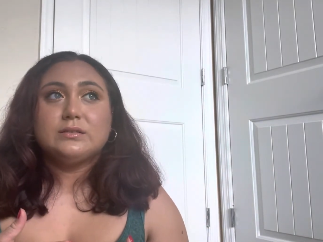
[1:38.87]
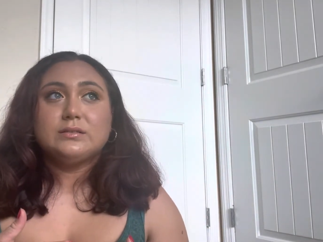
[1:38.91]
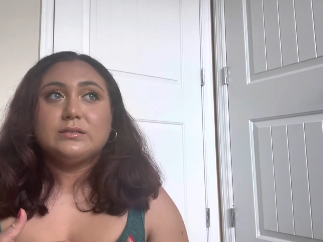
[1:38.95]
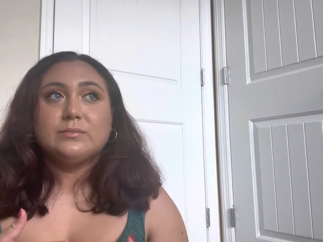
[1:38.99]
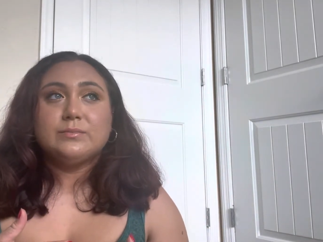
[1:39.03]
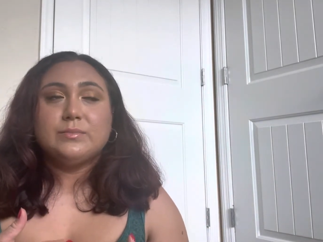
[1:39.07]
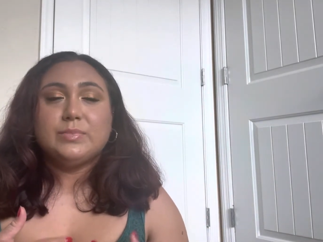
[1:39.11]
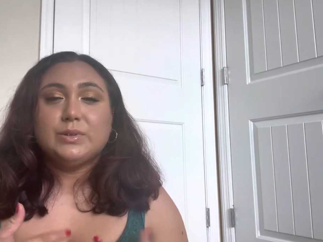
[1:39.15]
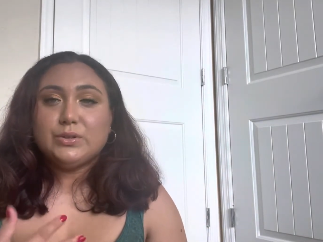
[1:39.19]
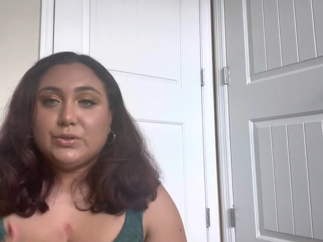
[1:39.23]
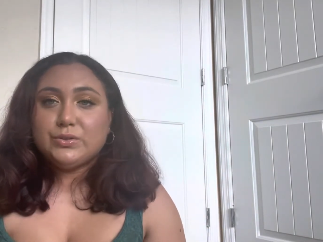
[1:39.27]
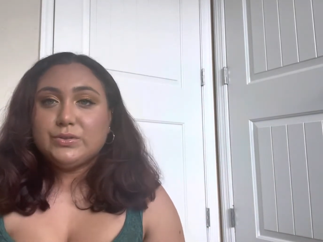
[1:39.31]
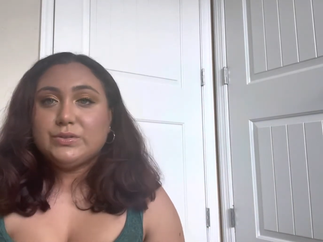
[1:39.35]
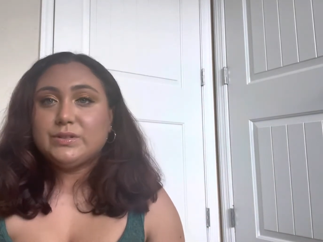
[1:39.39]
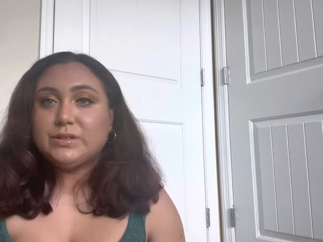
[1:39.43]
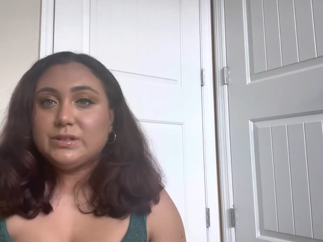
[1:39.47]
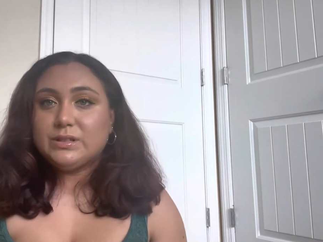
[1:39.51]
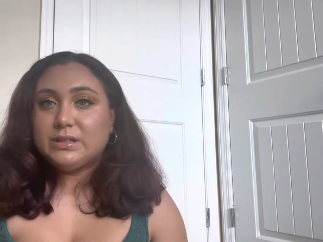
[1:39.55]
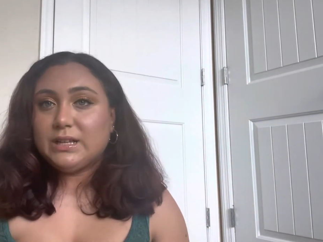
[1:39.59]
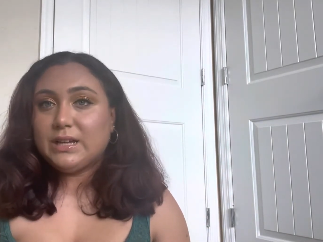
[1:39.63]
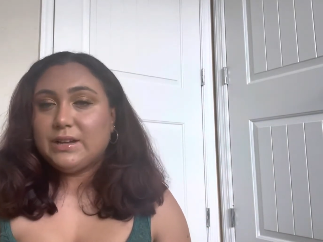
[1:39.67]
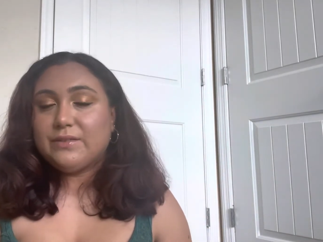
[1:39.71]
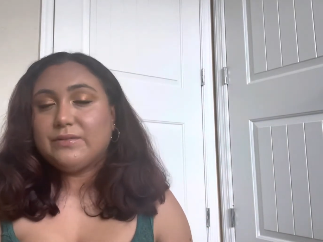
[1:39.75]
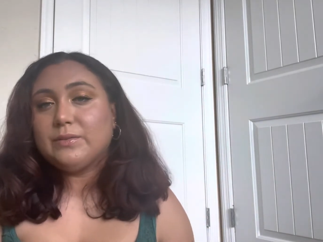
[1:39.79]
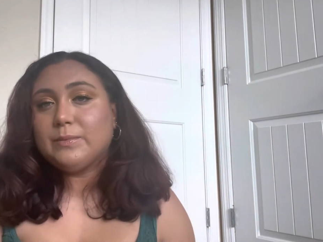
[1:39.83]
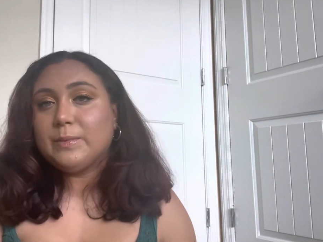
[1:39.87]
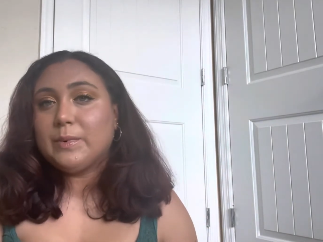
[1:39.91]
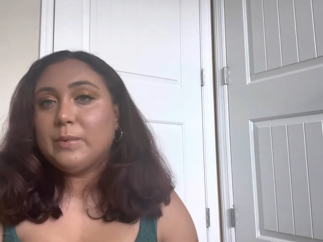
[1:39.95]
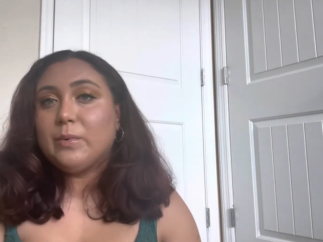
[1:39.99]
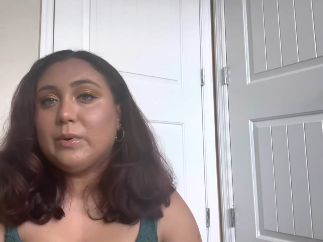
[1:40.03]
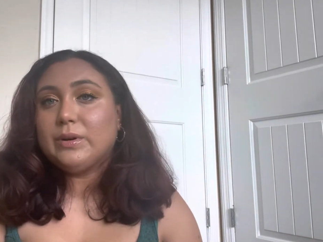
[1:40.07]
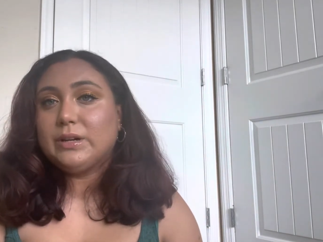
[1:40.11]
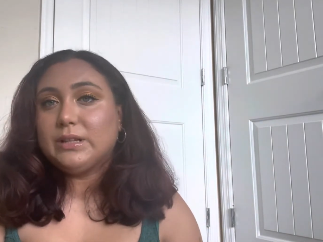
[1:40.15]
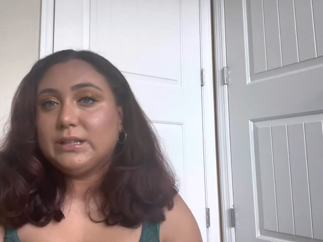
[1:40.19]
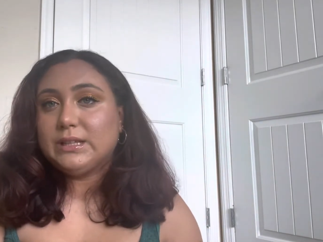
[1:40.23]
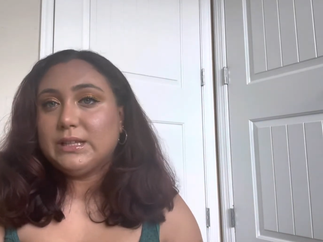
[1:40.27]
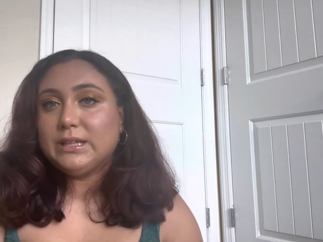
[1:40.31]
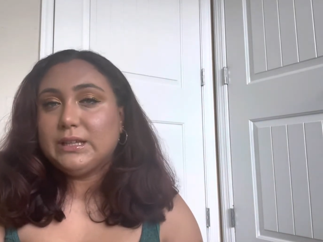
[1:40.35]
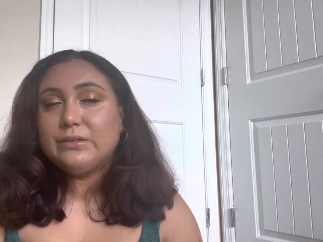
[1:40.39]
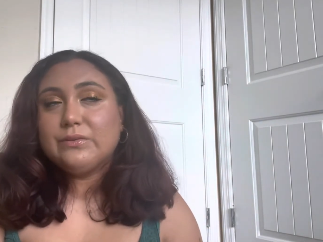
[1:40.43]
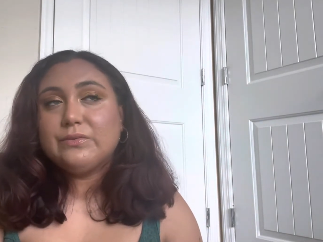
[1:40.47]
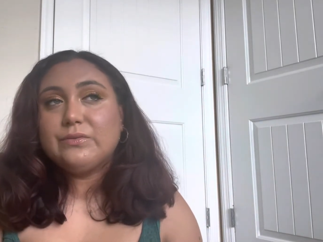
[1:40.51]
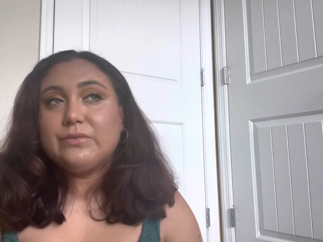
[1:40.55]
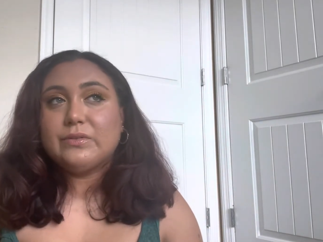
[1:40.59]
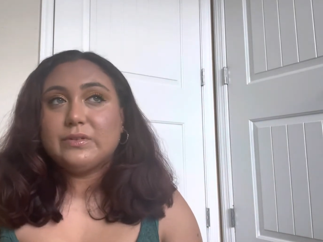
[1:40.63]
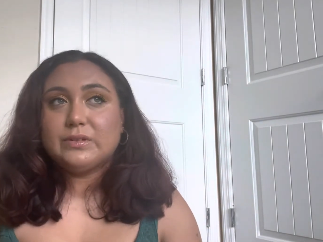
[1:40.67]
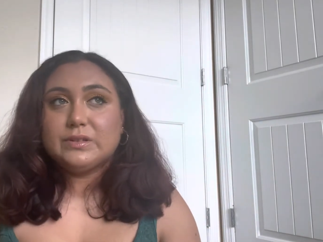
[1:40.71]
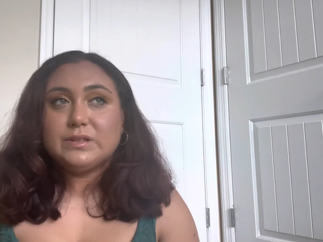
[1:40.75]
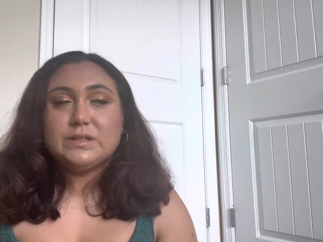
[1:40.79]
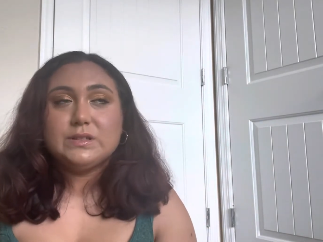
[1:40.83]
build the life that we want to live.
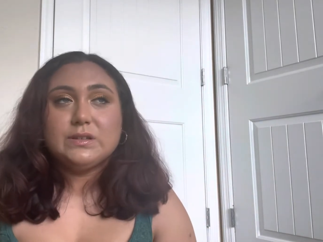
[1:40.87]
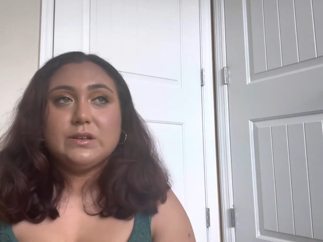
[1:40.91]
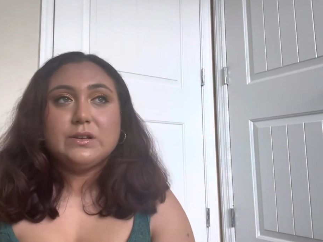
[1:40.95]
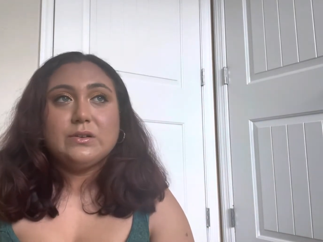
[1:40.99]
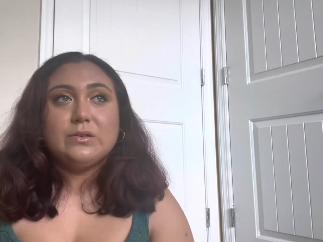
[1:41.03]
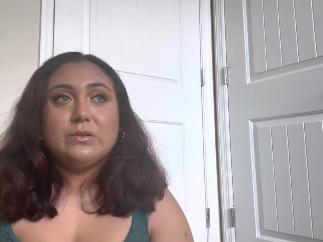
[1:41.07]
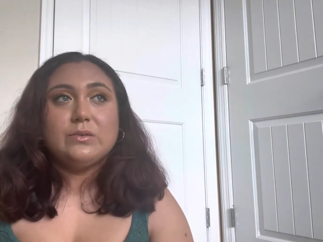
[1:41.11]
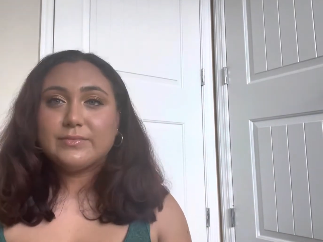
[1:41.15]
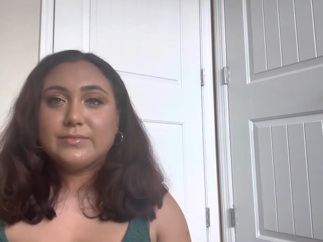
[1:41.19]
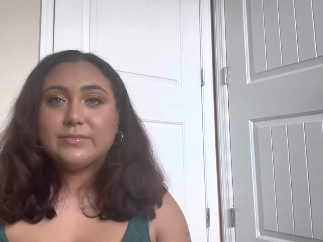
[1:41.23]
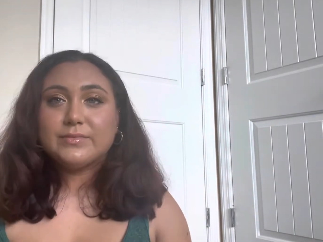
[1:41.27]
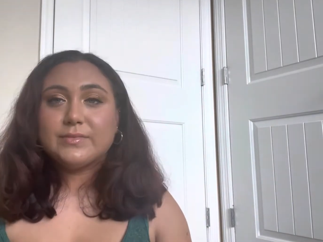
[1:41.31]
So